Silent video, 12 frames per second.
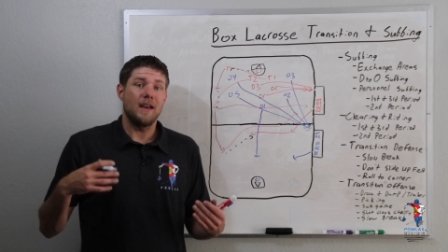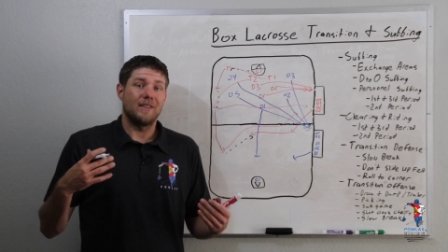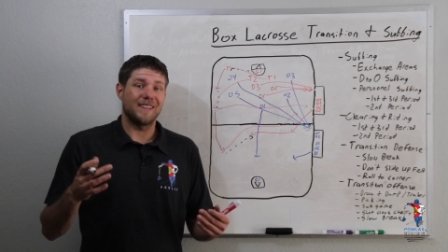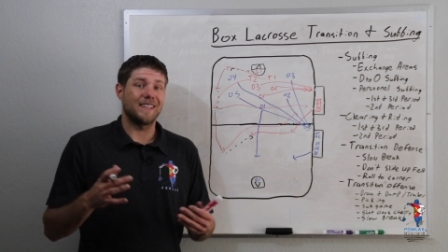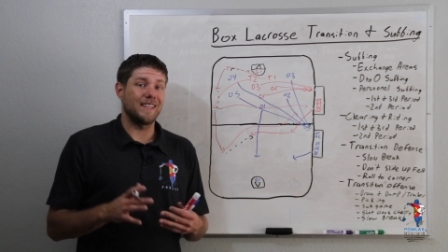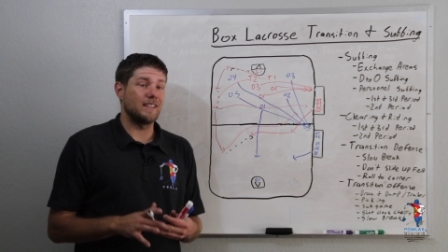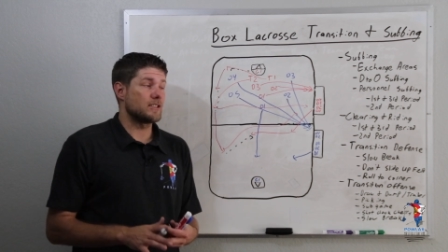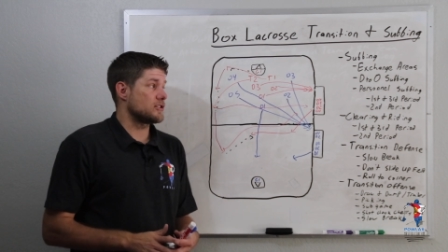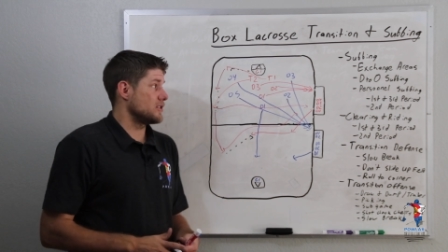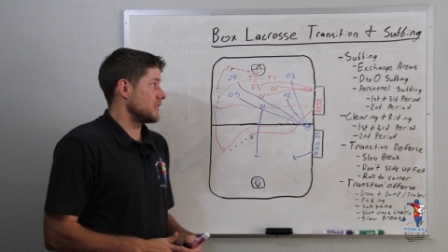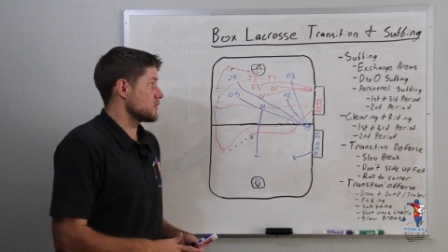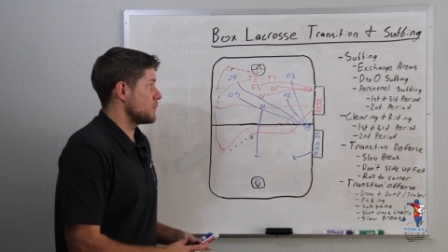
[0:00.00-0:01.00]
the key is
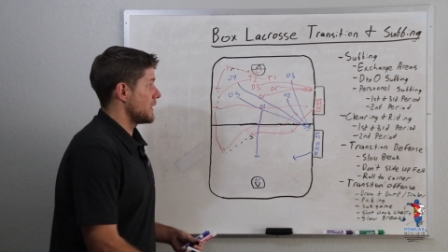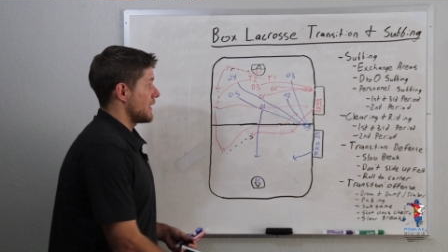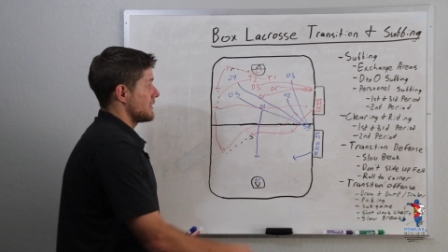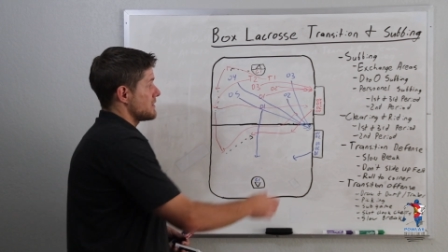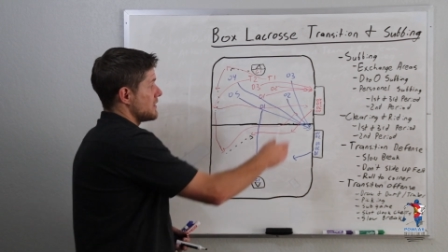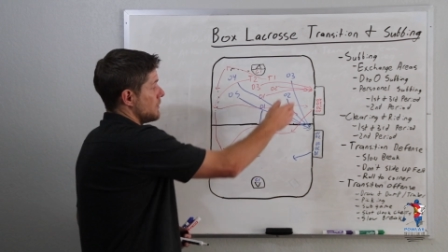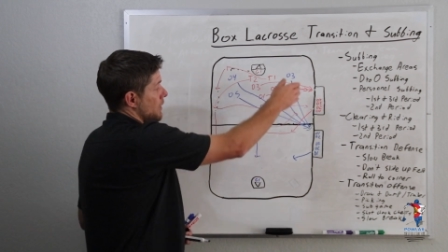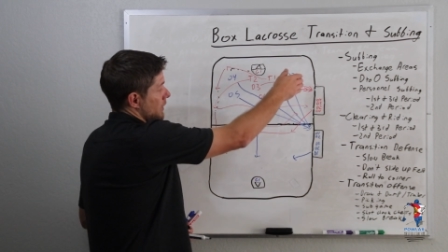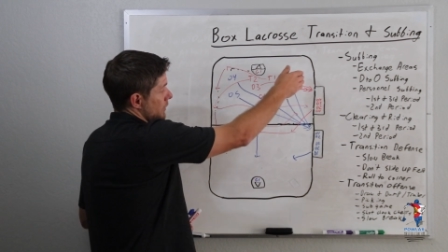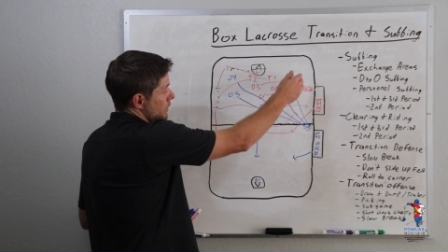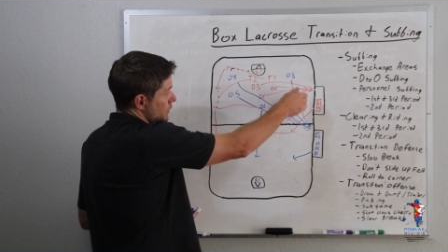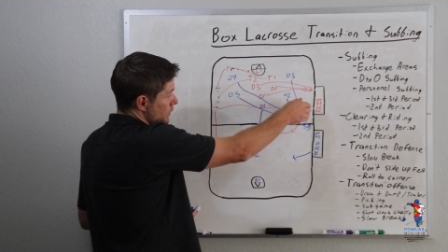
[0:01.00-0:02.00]
just we got to sub
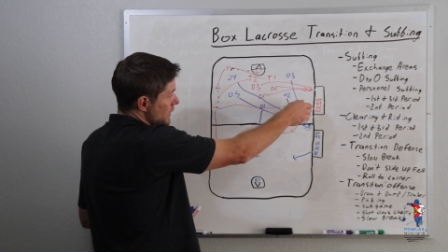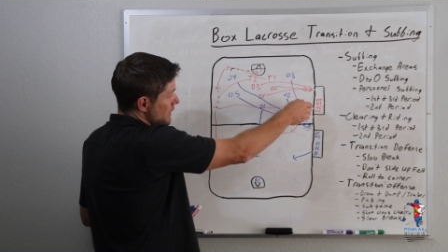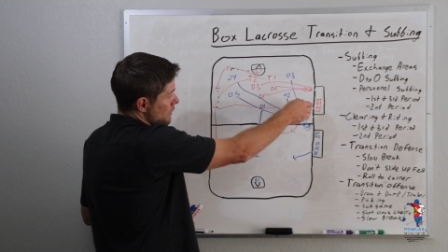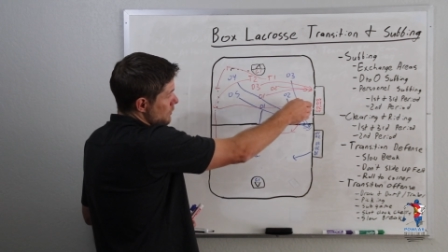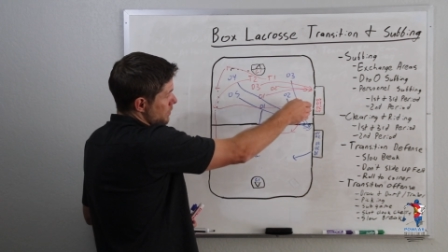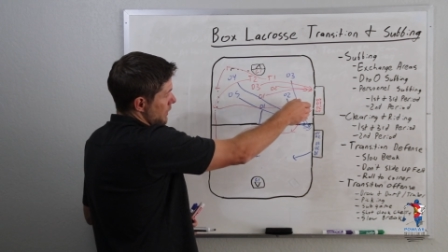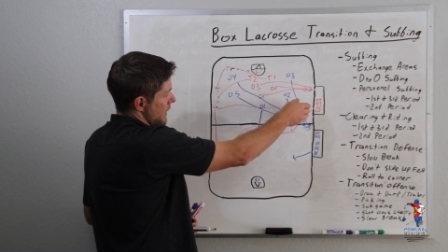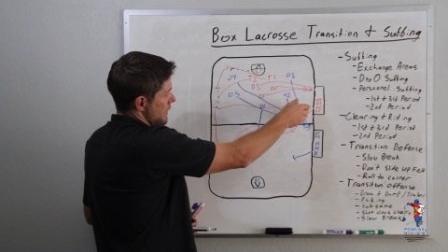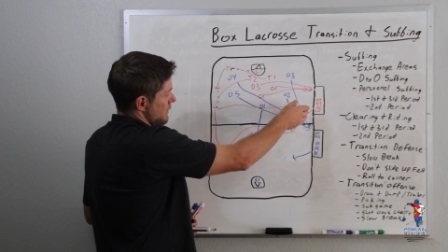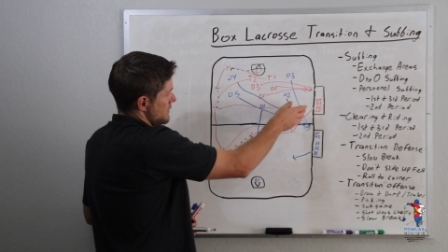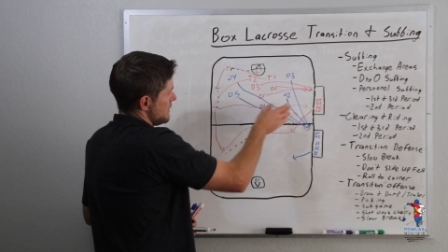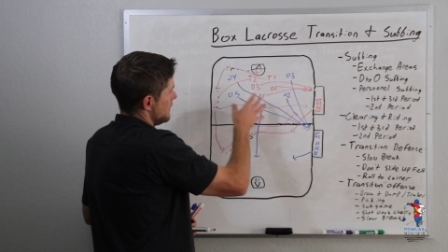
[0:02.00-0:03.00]
on three new
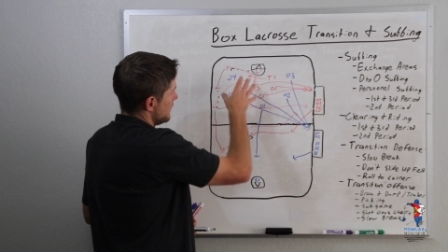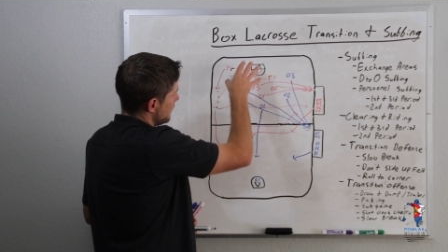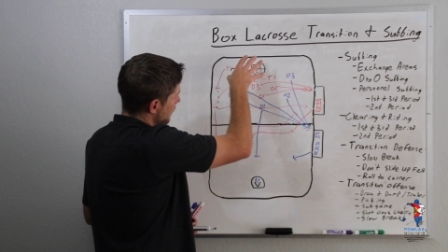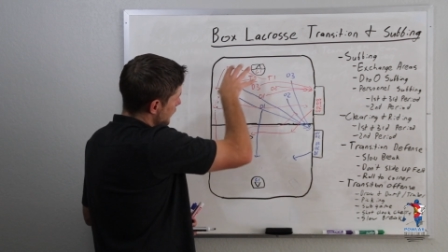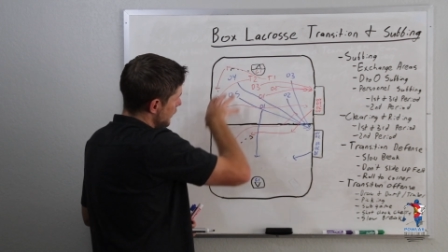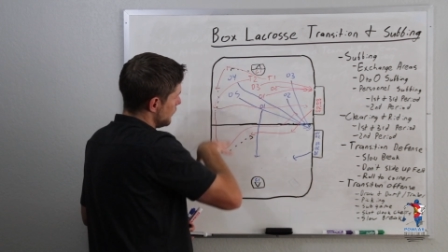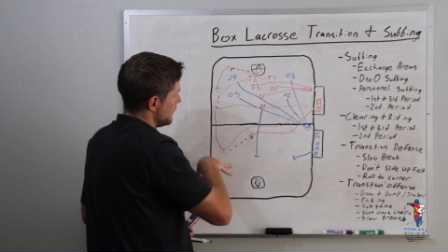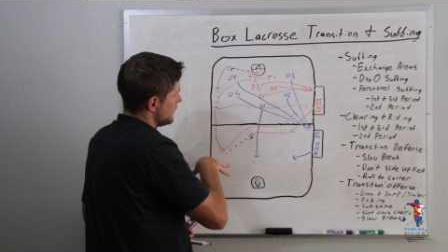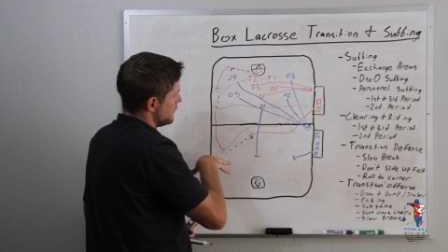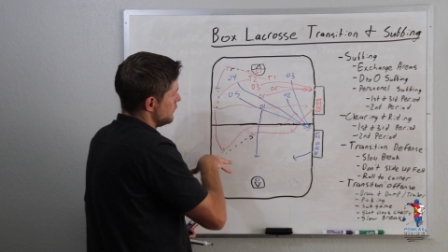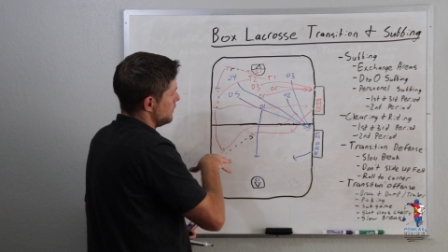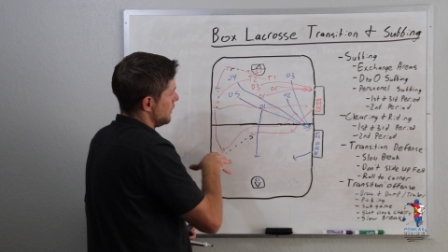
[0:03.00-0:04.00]
players, clear
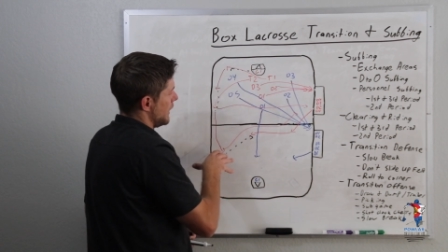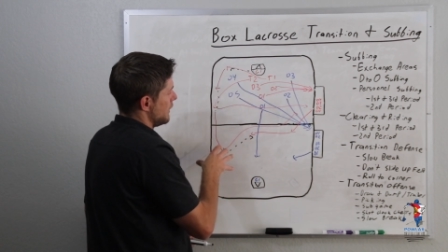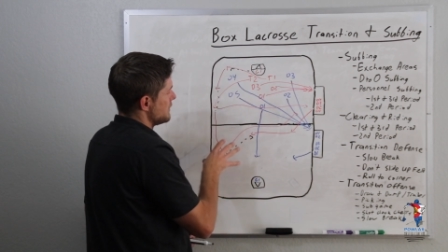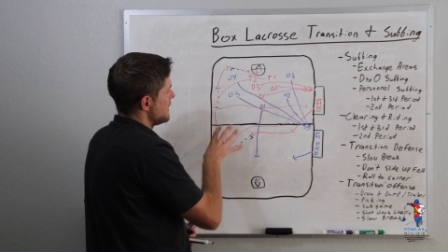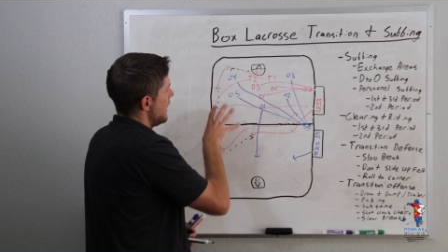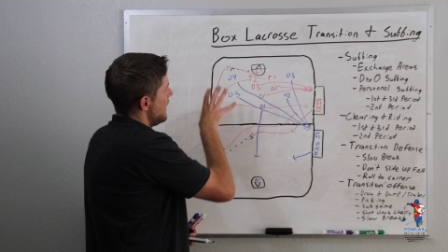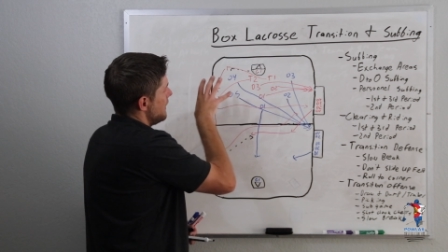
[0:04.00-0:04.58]
with two players,